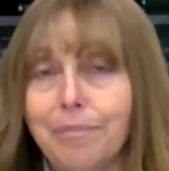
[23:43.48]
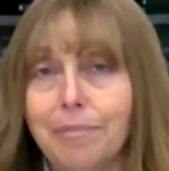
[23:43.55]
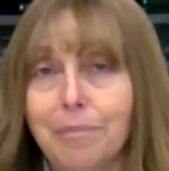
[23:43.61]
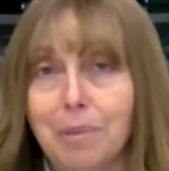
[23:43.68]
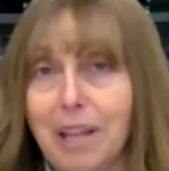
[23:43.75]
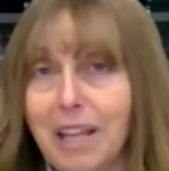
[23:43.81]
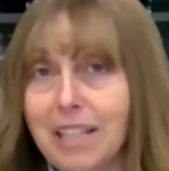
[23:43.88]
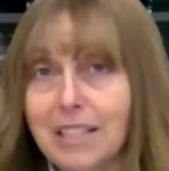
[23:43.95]

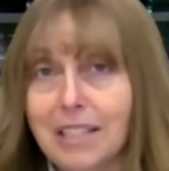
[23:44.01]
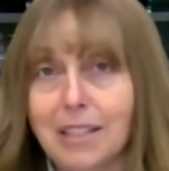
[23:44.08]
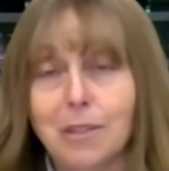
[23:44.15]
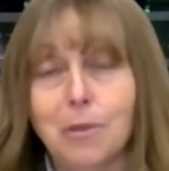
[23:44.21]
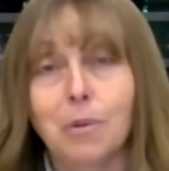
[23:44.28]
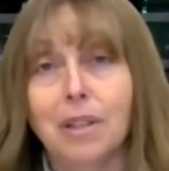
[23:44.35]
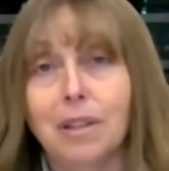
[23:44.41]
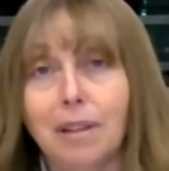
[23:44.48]
blessing
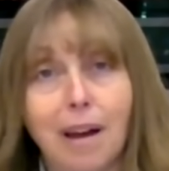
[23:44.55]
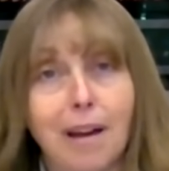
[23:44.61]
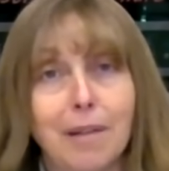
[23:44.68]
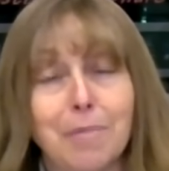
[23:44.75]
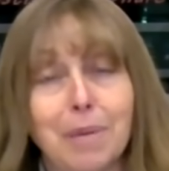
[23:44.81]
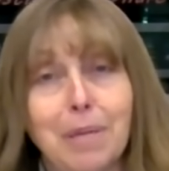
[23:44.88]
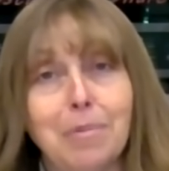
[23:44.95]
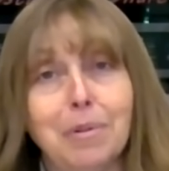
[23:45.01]
to a lot
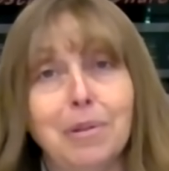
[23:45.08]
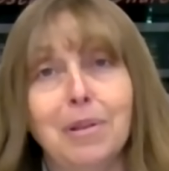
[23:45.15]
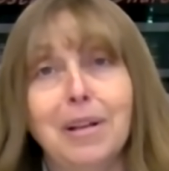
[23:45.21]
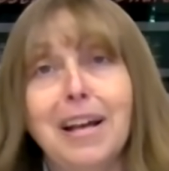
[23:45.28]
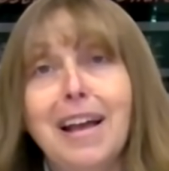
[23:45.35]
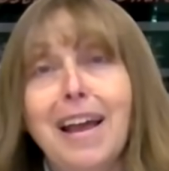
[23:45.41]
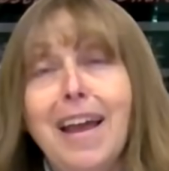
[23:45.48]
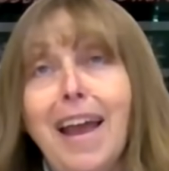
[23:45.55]
of
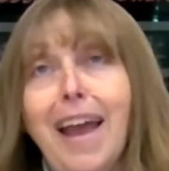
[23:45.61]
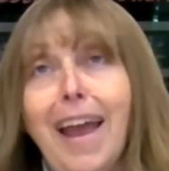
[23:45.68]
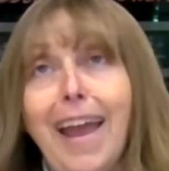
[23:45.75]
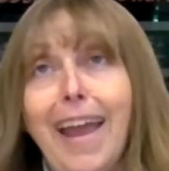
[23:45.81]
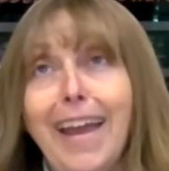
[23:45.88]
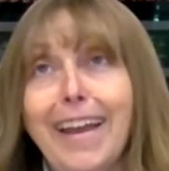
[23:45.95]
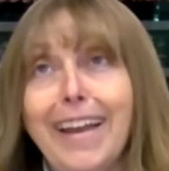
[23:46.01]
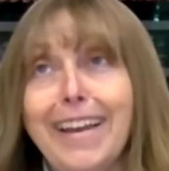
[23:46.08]
people,
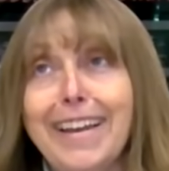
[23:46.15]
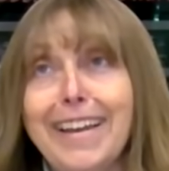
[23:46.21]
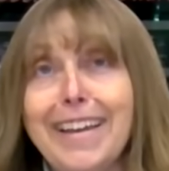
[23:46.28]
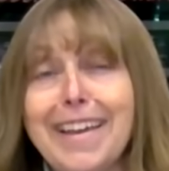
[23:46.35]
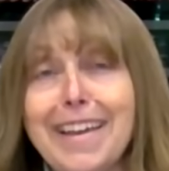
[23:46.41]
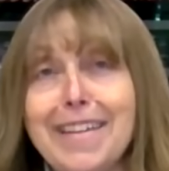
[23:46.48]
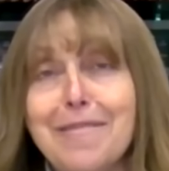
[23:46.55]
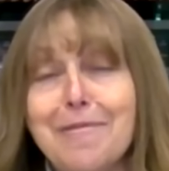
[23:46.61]
and
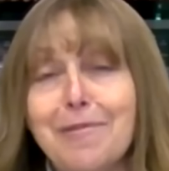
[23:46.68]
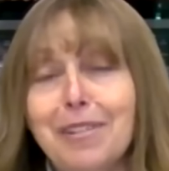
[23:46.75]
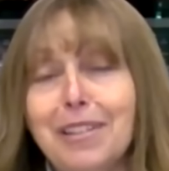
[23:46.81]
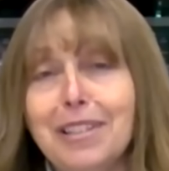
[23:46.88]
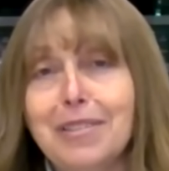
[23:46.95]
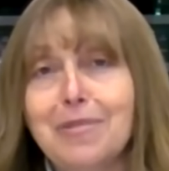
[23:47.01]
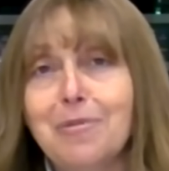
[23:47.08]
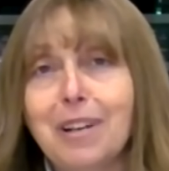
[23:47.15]
it
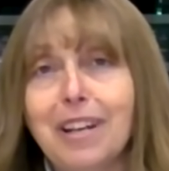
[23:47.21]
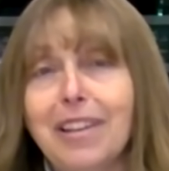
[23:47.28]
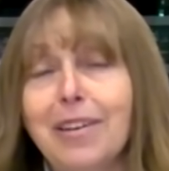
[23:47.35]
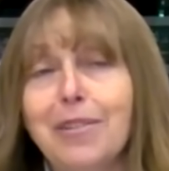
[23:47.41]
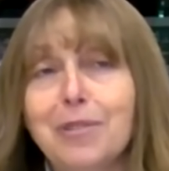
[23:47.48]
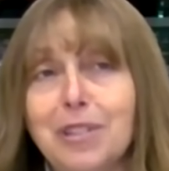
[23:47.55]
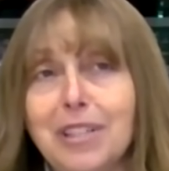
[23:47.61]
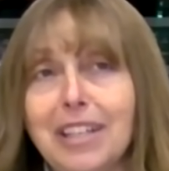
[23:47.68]
was one of
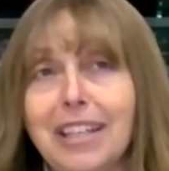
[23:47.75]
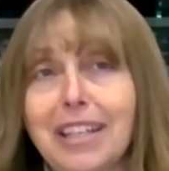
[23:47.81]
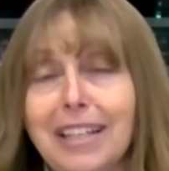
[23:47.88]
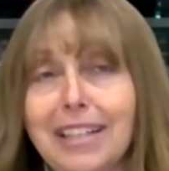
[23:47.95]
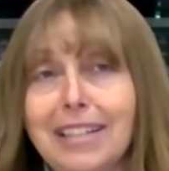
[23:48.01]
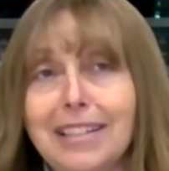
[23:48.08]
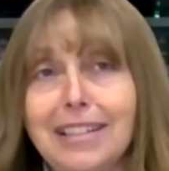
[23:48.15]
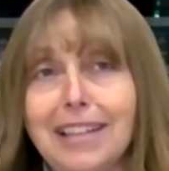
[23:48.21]
those
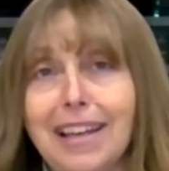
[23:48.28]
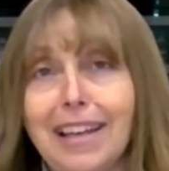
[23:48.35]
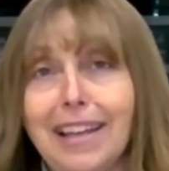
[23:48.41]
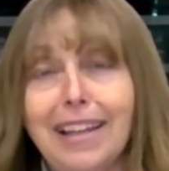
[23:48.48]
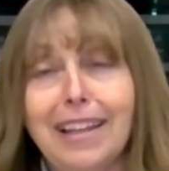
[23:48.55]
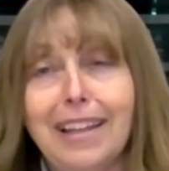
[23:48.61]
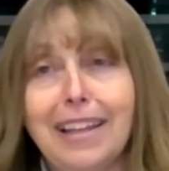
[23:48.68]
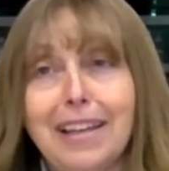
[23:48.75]
things
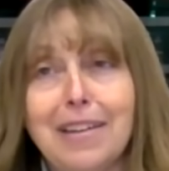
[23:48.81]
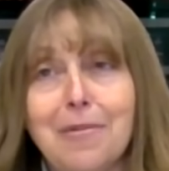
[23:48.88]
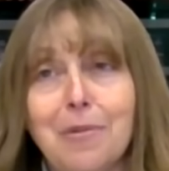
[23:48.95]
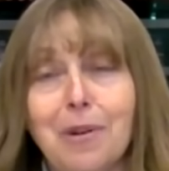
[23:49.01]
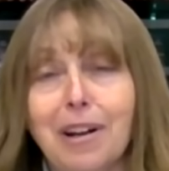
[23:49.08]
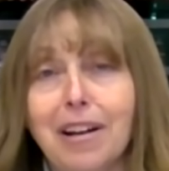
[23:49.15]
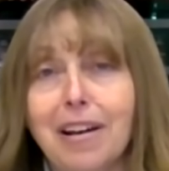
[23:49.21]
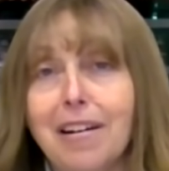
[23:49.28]
that
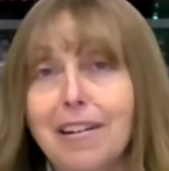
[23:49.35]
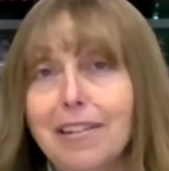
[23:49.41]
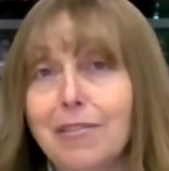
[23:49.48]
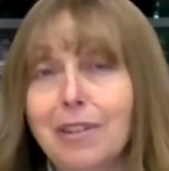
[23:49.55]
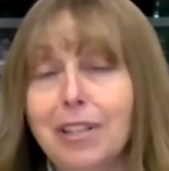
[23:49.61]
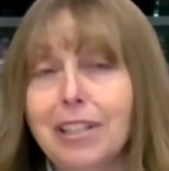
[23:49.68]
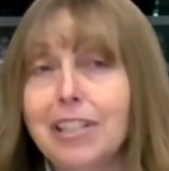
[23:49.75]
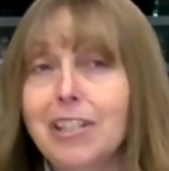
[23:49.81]
where God
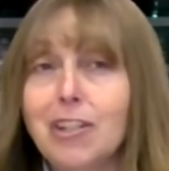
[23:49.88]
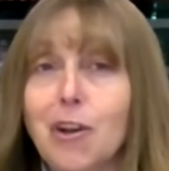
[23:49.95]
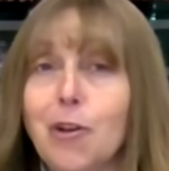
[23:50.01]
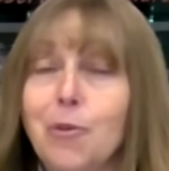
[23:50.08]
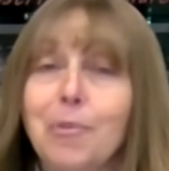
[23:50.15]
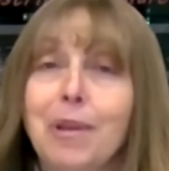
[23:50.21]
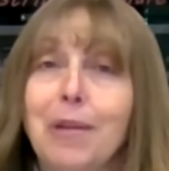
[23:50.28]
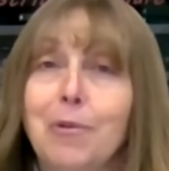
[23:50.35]
really
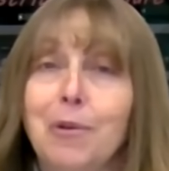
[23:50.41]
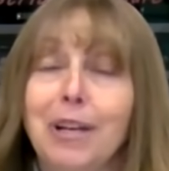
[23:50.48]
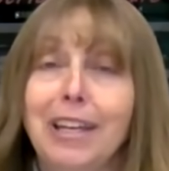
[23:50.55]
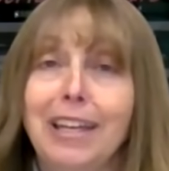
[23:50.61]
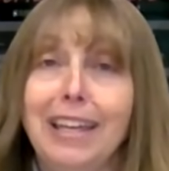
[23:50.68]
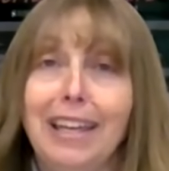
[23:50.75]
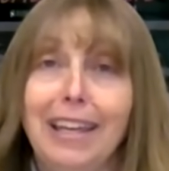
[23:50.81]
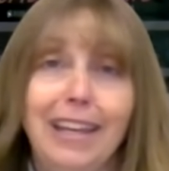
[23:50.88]
showed me
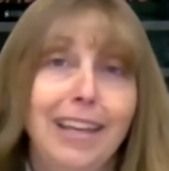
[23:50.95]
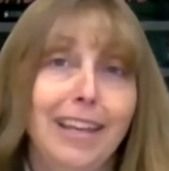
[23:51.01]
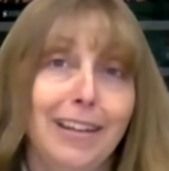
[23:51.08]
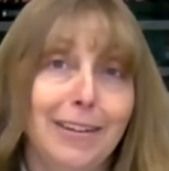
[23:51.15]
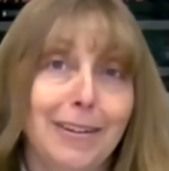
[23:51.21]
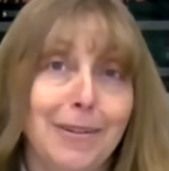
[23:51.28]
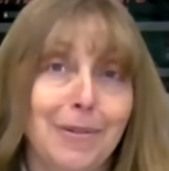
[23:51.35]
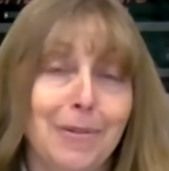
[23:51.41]
what he
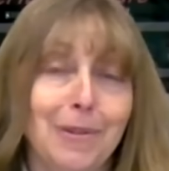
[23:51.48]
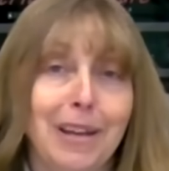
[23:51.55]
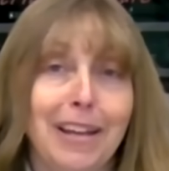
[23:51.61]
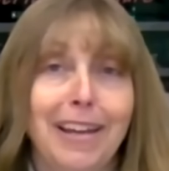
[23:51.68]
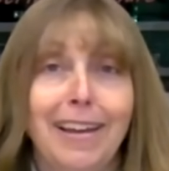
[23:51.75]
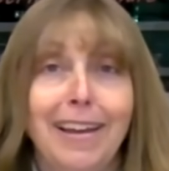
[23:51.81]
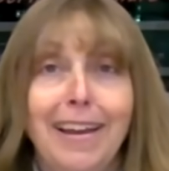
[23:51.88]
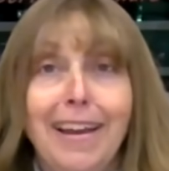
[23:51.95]
could do.
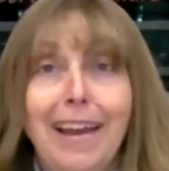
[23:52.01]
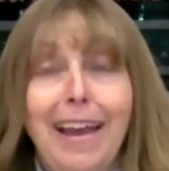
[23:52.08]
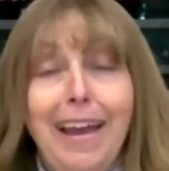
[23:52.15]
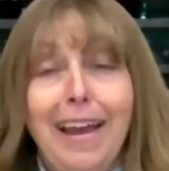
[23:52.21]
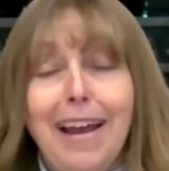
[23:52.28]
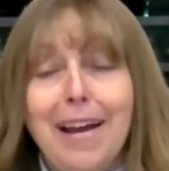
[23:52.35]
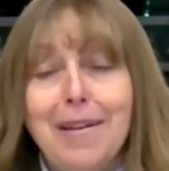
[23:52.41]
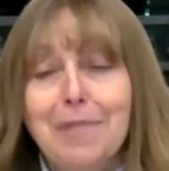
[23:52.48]

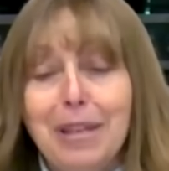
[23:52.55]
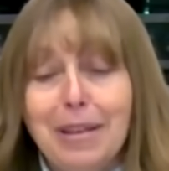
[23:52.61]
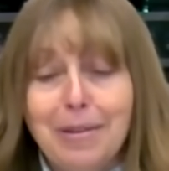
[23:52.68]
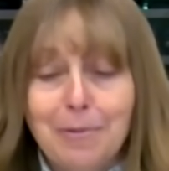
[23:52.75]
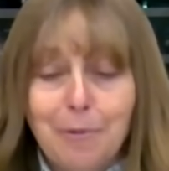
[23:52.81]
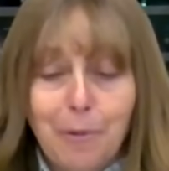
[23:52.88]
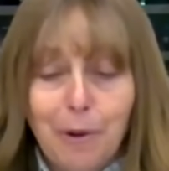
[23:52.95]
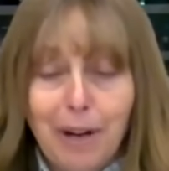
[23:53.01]
I
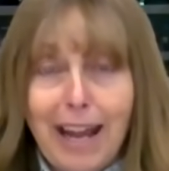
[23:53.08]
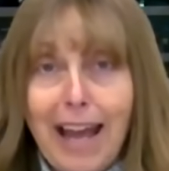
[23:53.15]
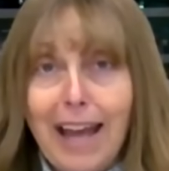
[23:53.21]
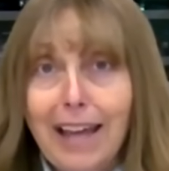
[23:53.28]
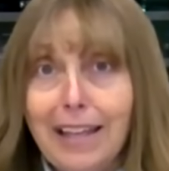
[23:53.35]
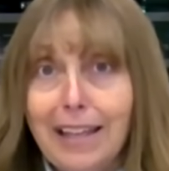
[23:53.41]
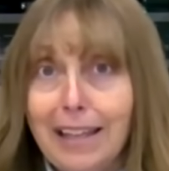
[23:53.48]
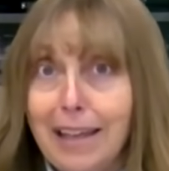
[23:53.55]
mean, what
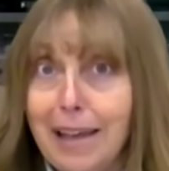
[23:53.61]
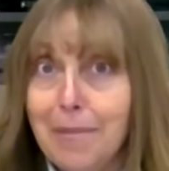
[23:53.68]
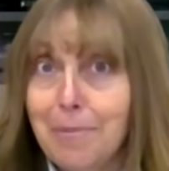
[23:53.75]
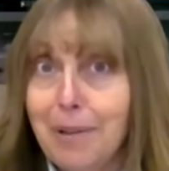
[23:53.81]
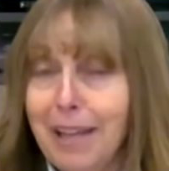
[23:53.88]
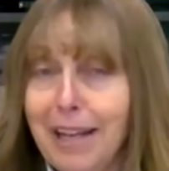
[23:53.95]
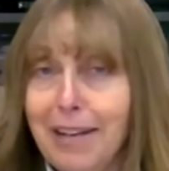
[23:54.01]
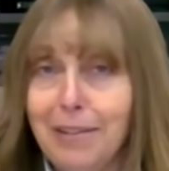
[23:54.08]
I had
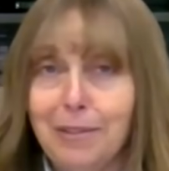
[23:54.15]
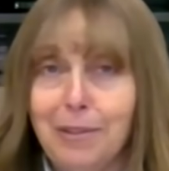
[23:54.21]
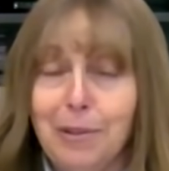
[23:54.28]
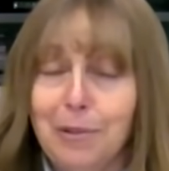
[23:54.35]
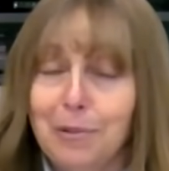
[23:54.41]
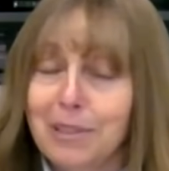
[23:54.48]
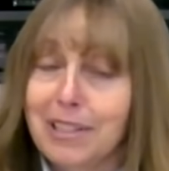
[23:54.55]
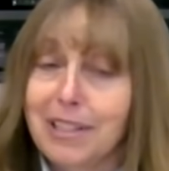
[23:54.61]
planned on
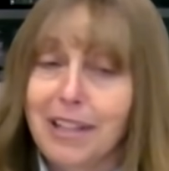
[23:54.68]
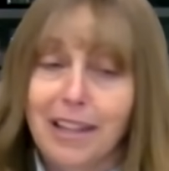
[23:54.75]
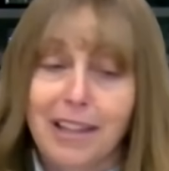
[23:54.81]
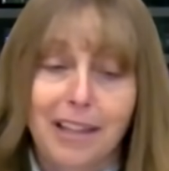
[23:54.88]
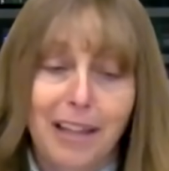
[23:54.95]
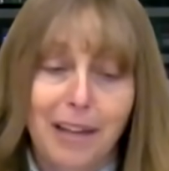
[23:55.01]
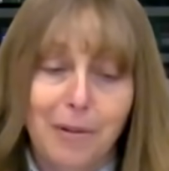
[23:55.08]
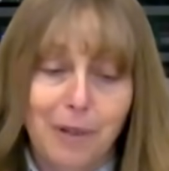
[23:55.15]
doing was
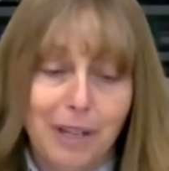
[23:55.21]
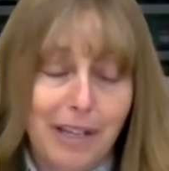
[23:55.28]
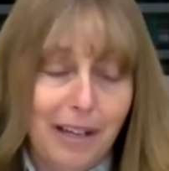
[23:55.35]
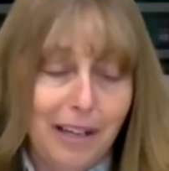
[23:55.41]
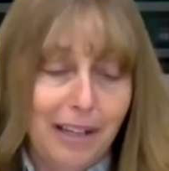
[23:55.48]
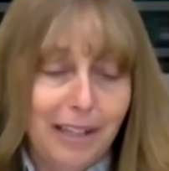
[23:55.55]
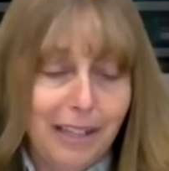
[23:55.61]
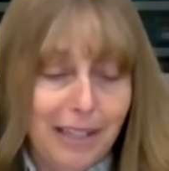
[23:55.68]
nothing like what
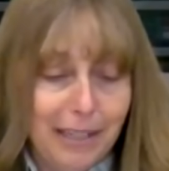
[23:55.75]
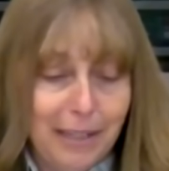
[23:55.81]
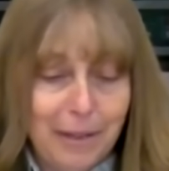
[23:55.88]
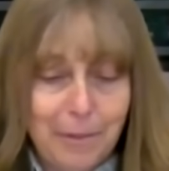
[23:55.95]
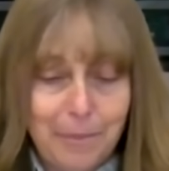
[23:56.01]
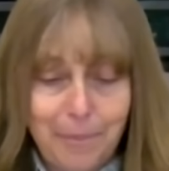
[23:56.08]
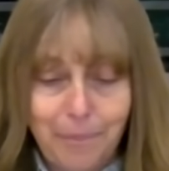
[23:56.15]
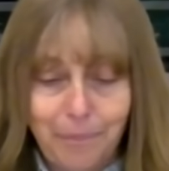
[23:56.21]
God did.